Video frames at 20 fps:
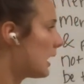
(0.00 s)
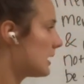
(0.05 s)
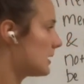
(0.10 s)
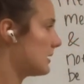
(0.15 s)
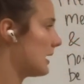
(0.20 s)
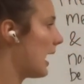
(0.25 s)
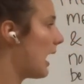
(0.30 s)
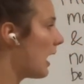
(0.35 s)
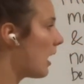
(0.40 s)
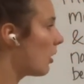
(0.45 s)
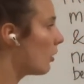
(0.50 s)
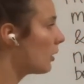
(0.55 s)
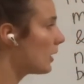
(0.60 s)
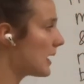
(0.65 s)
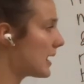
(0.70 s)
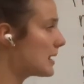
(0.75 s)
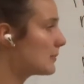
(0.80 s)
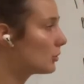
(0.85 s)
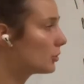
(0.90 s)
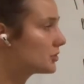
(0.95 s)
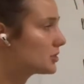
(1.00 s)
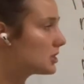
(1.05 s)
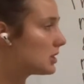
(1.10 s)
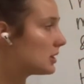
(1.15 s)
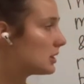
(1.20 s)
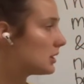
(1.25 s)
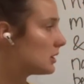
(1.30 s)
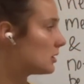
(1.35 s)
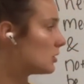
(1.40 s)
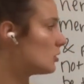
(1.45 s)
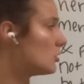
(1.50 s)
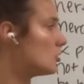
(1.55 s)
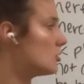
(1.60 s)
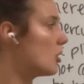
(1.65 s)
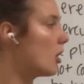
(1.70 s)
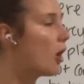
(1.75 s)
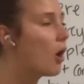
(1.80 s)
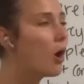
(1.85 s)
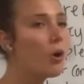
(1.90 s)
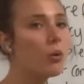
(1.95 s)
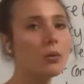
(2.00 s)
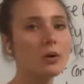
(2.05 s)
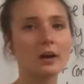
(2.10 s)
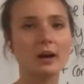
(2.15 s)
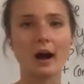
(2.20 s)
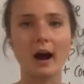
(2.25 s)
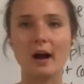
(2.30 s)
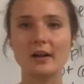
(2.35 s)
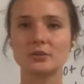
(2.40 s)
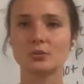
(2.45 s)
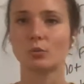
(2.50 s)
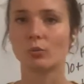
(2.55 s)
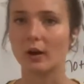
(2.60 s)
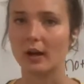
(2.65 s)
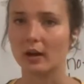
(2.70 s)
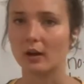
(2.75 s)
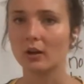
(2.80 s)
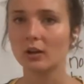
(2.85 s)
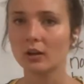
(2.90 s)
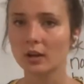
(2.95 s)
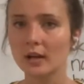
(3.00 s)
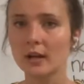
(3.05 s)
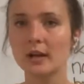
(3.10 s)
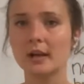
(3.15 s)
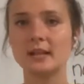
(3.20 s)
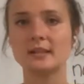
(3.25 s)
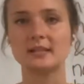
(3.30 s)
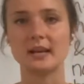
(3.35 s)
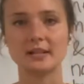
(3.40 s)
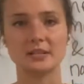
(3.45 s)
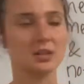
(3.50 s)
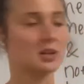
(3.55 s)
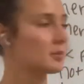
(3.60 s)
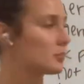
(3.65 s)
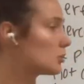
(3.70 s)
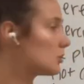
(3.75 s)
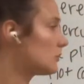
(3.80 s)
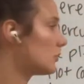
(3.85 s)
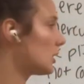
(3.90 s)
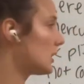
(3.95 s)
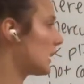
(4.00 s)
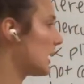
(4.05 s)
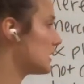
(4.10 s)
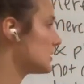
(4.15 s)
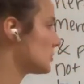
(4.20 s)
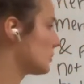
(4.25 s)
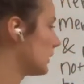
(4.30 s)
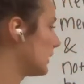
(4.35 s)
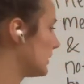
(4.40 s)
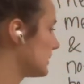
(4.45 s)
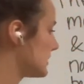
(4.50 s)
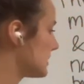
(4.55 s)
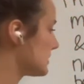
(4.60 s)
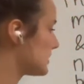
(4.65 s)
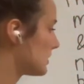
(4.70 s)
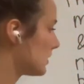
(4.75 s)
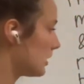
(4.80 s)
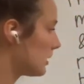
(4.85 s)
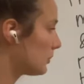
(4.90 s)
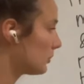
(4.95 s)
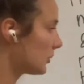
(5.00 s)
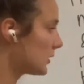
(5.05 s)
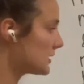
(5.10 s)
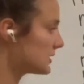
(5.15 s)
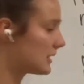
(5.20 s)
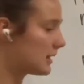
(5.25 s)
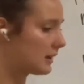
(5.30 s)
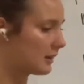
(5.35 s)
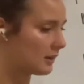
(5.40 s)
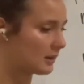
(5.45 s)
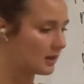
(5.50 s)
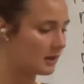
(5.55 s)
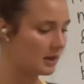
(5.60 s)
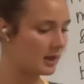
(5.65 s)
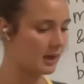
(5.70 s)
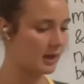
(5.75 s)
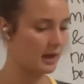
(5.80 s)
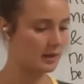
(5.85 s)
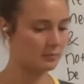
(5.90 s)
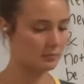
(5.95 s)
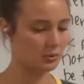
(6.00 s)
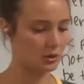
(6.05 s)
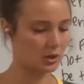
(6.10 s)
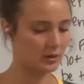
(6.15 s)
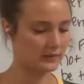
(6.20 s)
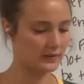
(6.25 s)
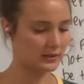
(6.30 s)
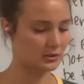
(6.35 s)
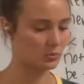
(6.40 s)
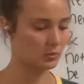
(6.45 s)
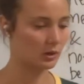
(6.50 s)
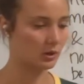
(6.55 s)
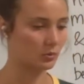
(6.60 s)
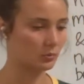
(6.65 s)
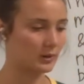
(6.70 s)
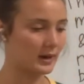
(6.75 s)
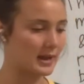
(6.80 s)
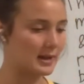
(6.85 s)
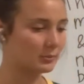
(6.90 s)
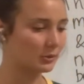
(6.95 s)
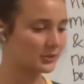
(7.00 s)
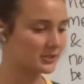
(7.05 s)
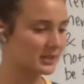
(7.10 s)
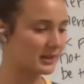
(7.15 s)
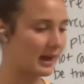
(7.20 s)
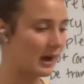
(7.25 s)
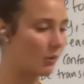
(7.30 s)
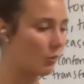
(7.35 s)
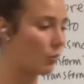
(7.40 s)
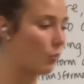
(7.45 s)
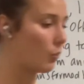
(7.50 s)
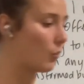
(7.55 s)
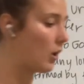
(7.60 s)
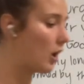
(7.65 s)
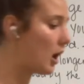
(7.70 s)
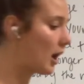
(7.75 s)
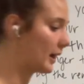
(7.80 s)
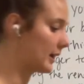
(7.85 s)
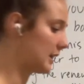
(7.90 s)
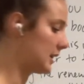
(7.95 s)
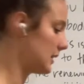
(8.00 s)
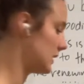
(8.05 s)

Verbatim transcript: now able to know God's will, test and approve what God's will is, his good, pleasing, and perfect will. And we're able to now walk in